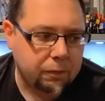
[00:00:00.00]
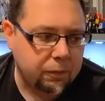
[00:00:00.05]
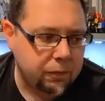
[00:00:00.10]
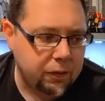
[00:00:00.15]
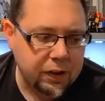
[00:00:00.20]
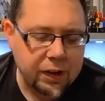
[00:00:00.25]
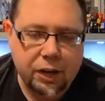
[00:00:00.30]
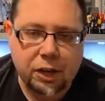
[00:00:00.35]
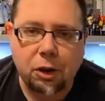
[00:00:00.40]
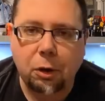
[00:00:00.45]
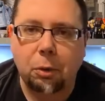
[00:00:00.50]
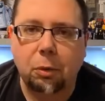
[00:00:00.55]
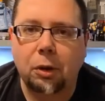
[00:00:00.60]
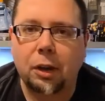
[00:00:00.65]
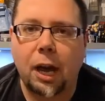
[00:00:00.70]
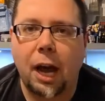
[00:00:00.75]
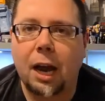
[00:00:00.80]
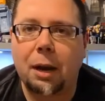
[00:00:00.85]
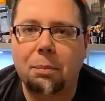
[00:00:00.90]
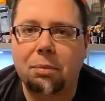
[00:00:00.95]
video
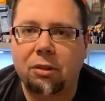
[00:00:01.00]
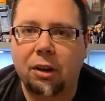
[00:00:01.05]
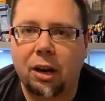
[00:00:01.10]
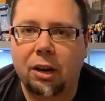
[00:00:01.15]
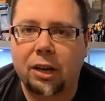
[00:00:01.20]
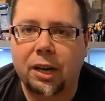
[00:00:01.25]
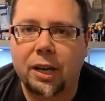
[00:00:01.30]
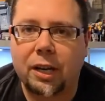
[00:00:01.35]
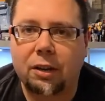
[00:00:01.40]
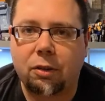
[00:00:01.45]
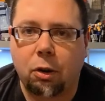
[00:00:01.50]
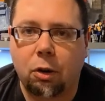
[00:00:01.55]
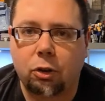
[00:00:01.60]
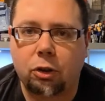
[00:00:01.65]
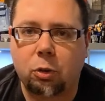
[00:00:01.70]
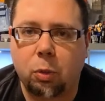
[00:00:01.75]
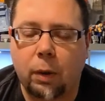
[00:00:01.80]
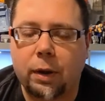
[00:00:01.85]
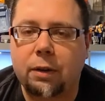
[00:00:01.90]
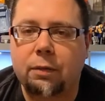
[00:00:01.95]
library, all
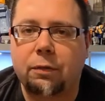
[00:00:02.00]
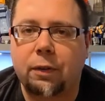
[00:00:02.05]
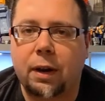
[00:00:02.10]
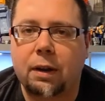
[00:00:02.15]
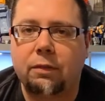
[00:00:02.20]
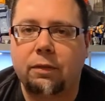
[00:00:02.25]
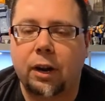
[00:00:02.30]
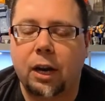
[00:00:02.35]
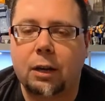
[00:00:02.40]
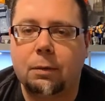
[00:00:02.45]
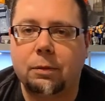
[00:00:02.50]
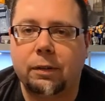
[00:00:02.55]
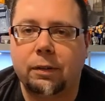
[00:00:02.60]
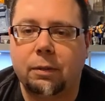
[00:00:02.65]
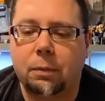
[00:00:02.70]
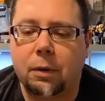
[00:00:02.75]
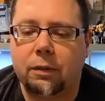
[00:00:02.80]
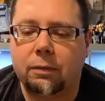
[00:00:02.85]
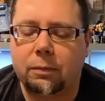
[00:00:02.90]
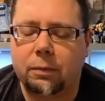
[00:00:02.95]
25 volumes of
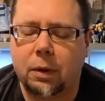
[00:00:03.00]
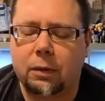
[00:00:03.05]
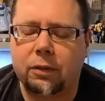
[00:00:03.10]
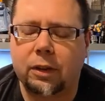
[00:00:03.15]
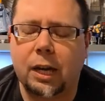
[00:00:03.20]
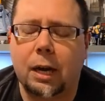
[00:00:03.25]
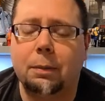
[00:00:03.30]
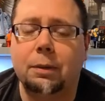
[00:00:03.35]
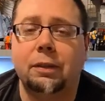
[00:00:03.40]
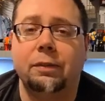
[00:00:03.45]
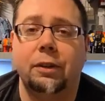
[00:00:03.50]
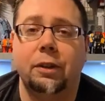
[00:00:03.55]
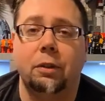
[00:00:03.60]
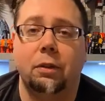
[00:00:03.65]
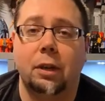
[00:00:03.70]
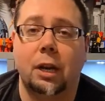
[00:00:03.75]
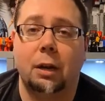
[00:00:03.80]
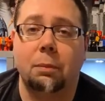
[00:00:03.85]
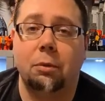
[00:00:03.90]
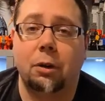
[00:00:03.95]
the Marvel Comics
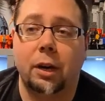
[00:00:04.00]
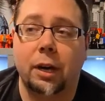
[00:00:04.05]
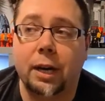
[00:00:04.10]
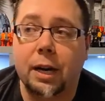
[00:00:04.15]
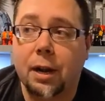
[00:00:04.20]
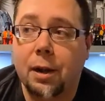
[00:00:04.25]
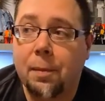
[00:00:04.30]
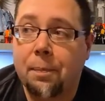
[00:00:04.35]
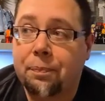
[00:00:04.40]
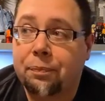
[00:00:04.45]
video library,